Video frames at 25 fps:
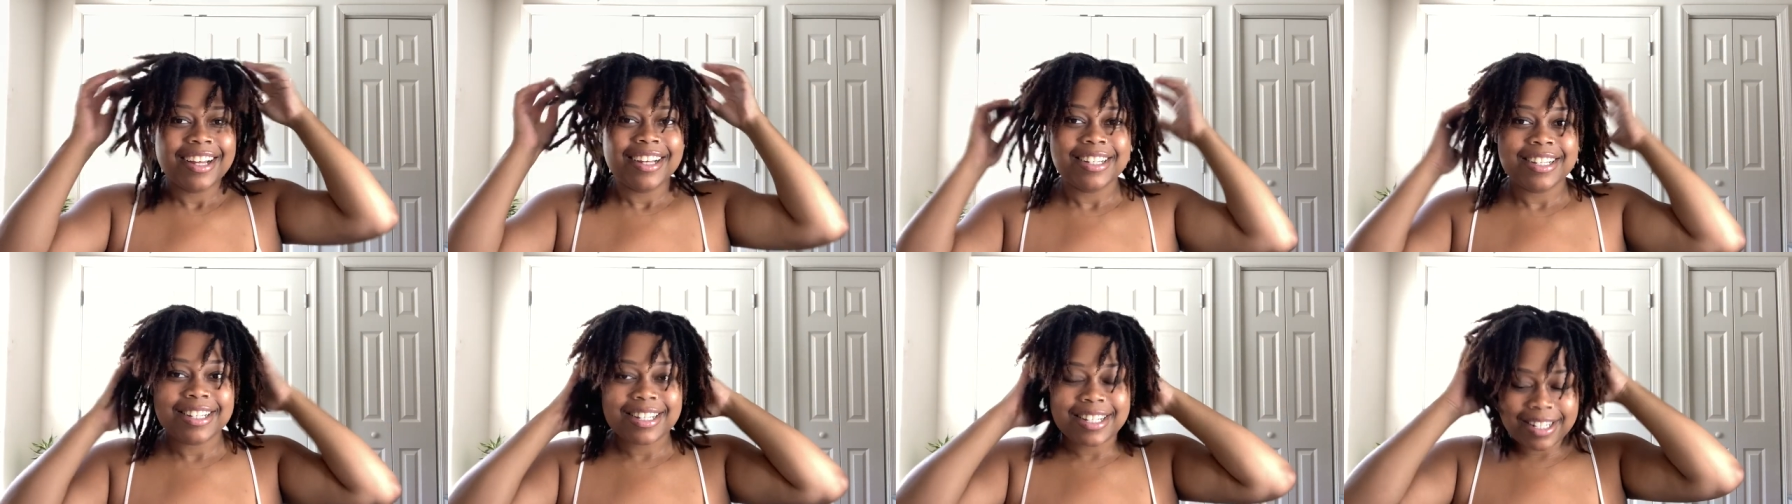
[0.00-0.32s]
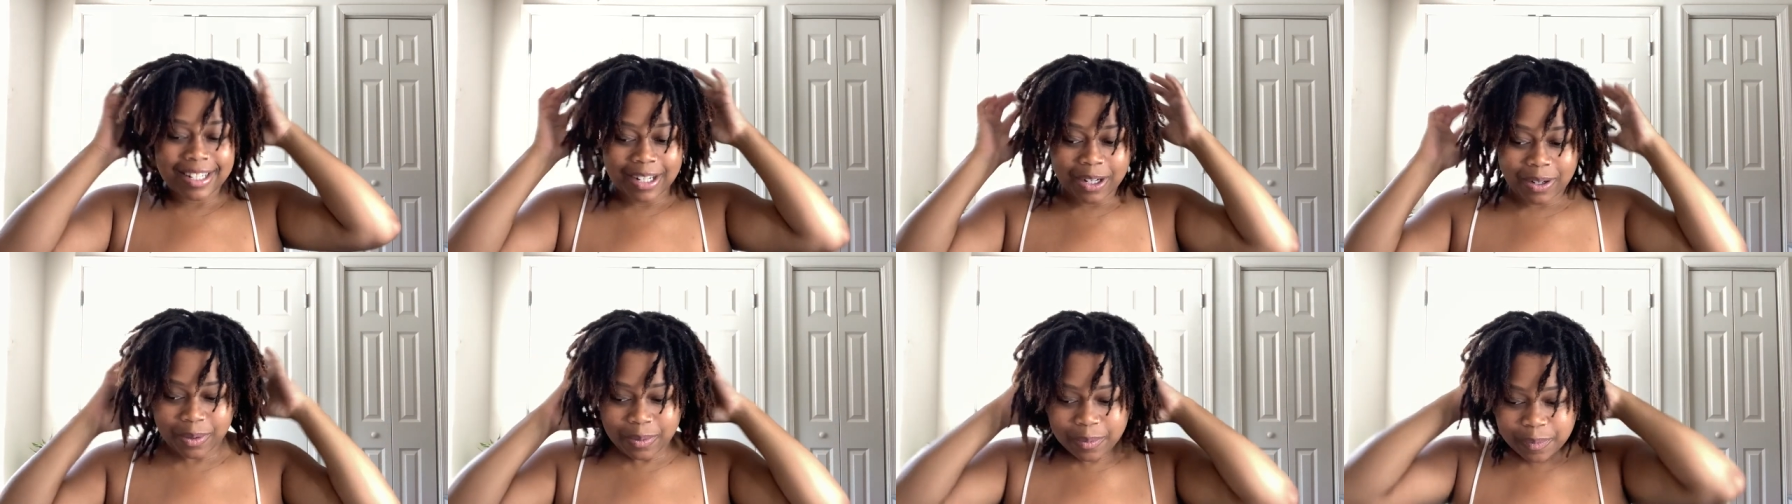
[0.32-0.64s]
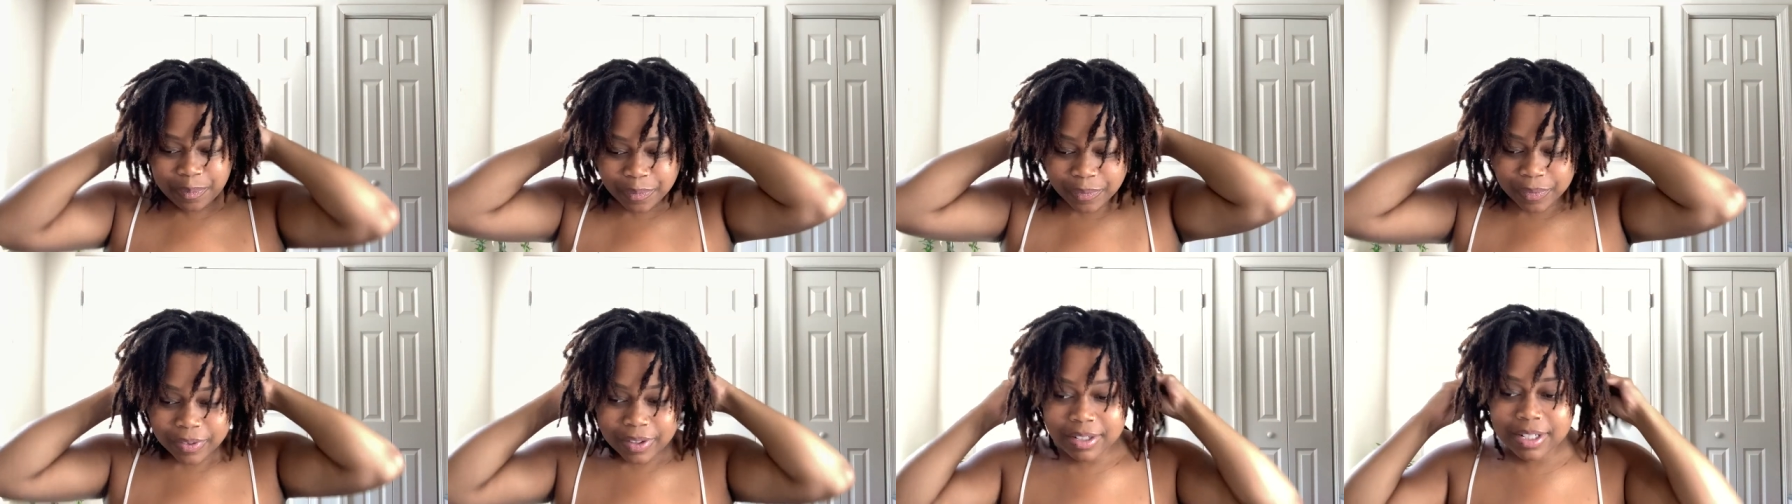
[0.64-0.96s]
So
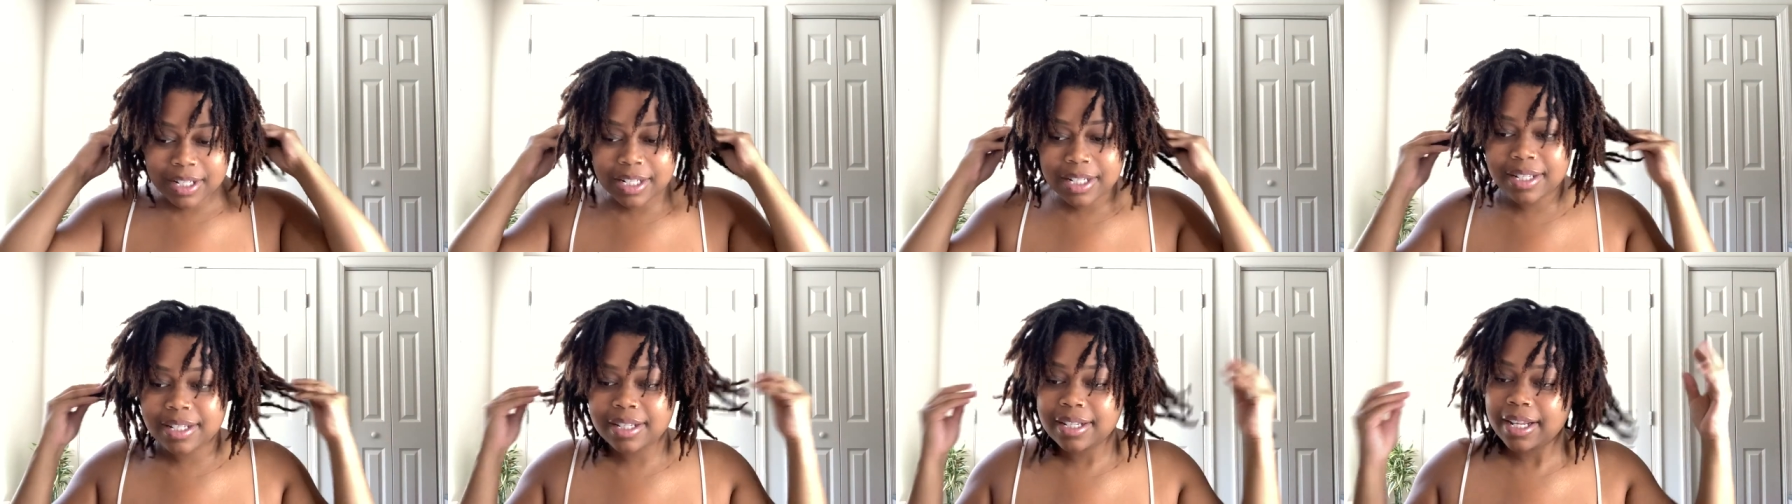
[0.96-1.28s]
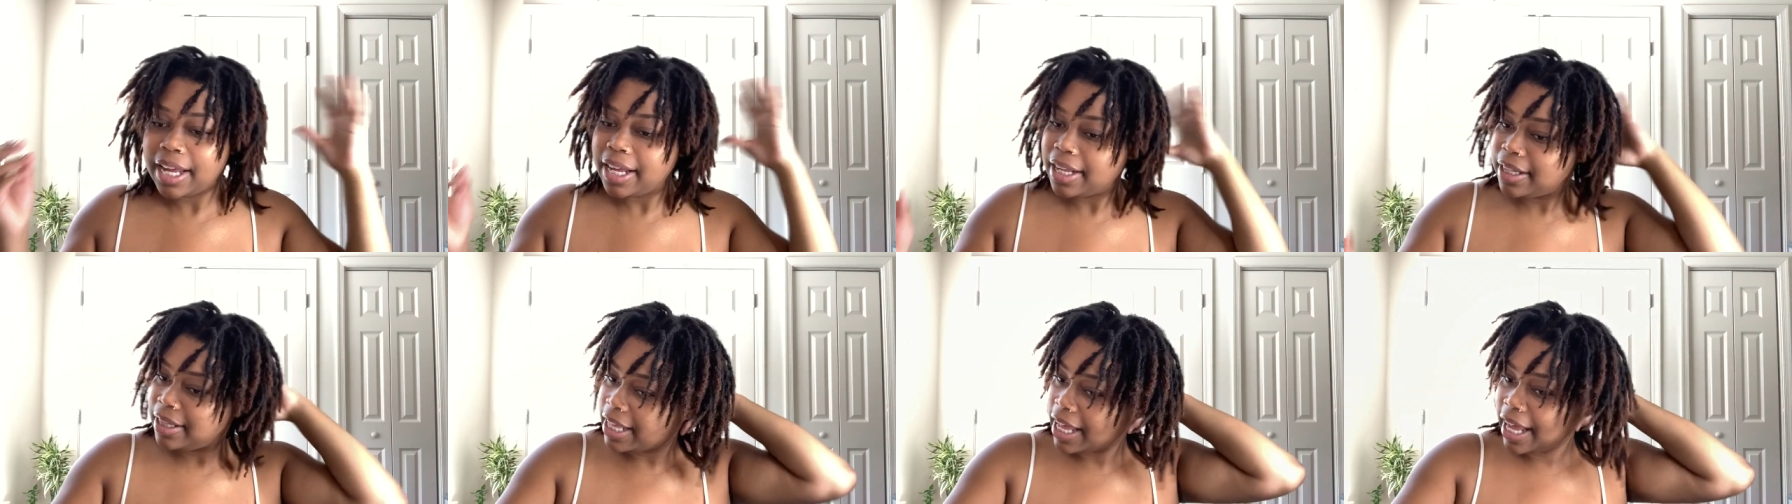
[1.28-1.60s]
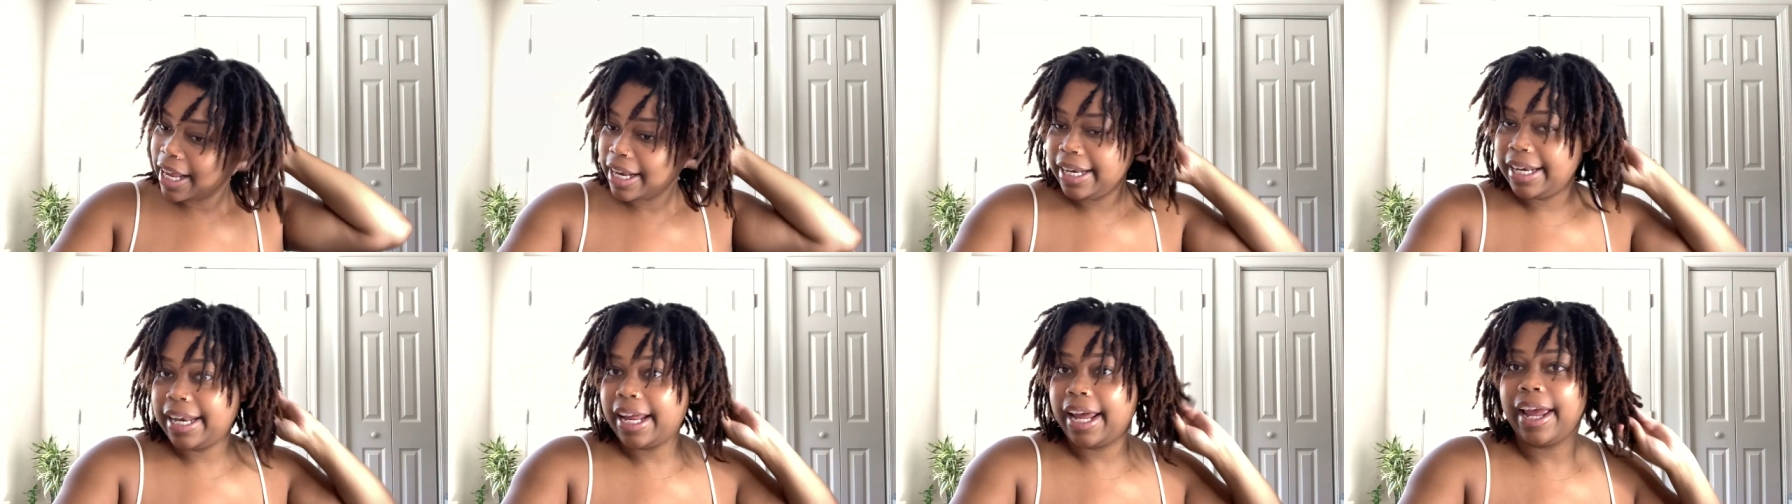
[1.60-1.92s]
just take
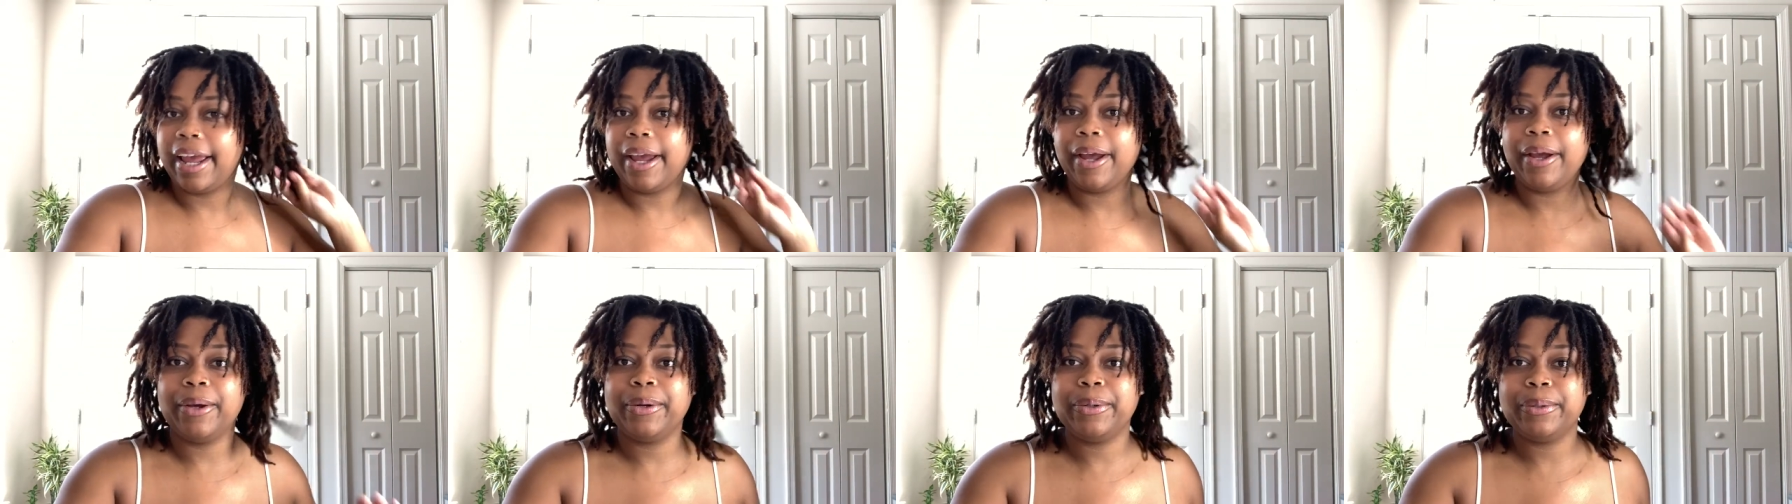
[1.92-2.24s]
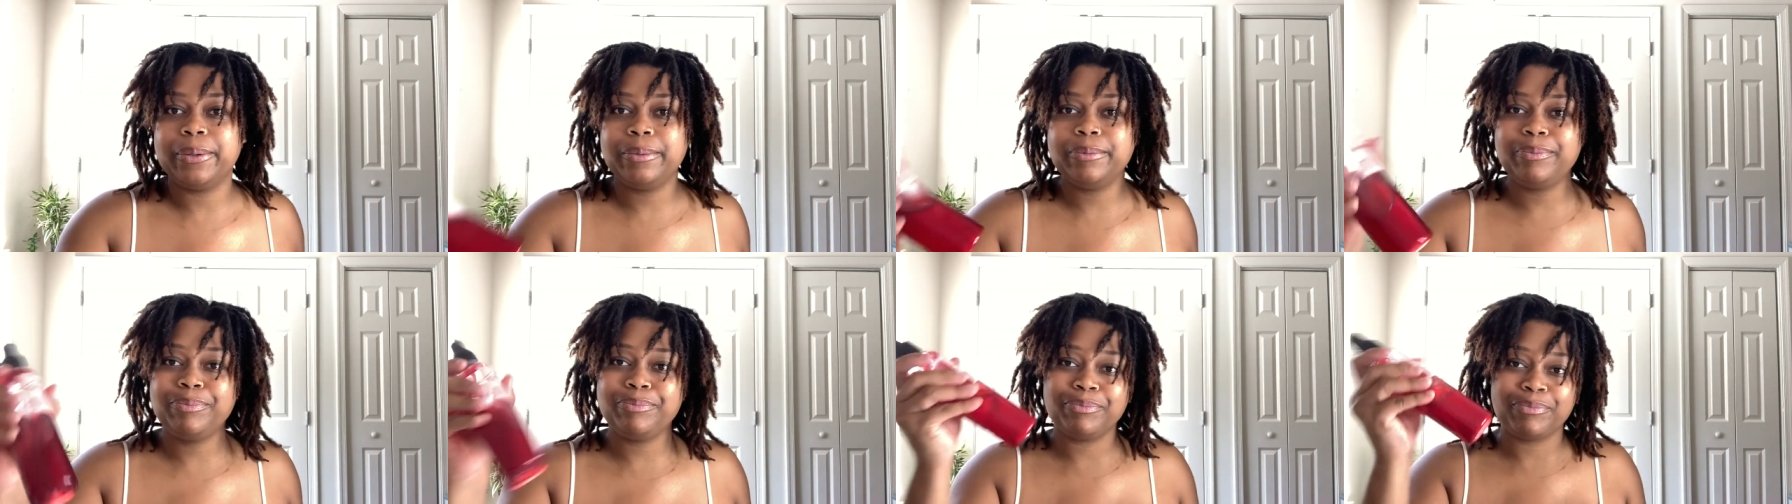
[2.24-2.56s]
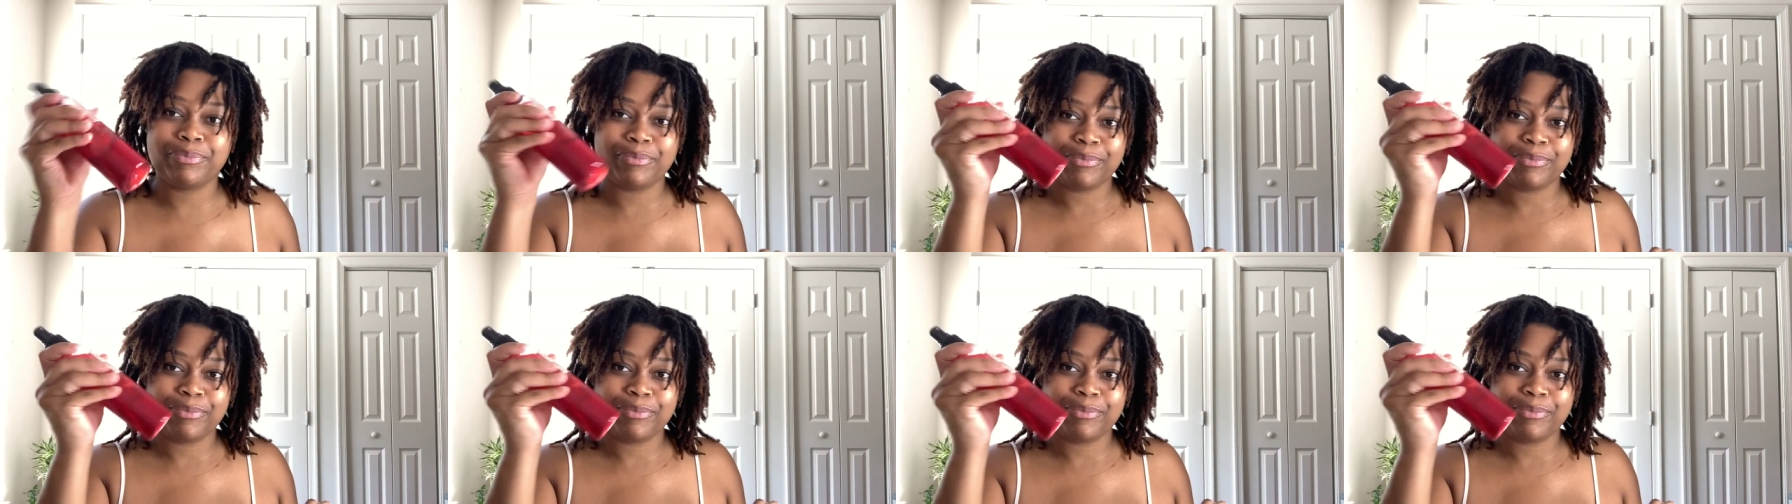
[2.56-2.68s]
that down.